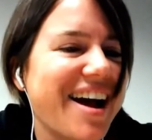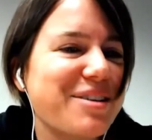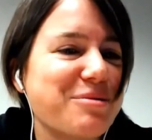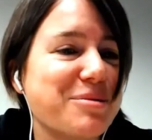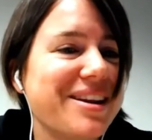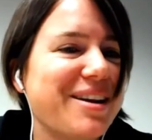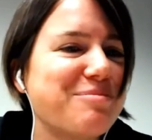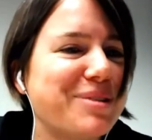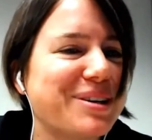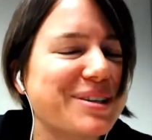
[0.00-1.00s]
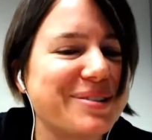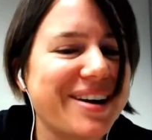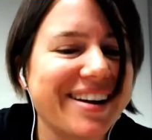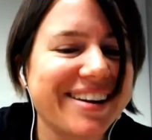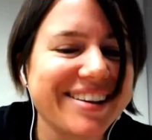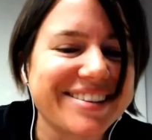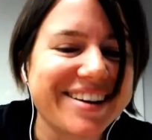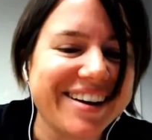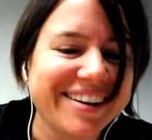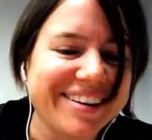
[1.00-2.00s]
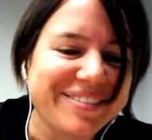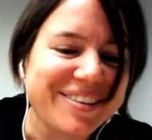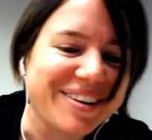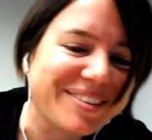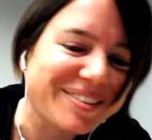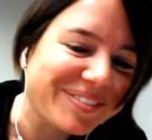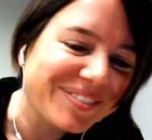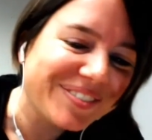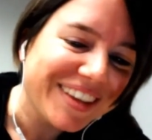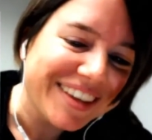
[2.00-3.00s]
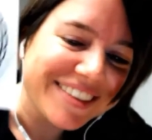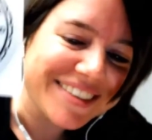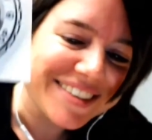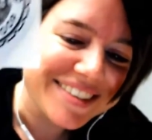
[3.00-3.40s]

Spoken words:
We have book swag. It's kind of awesome. This is a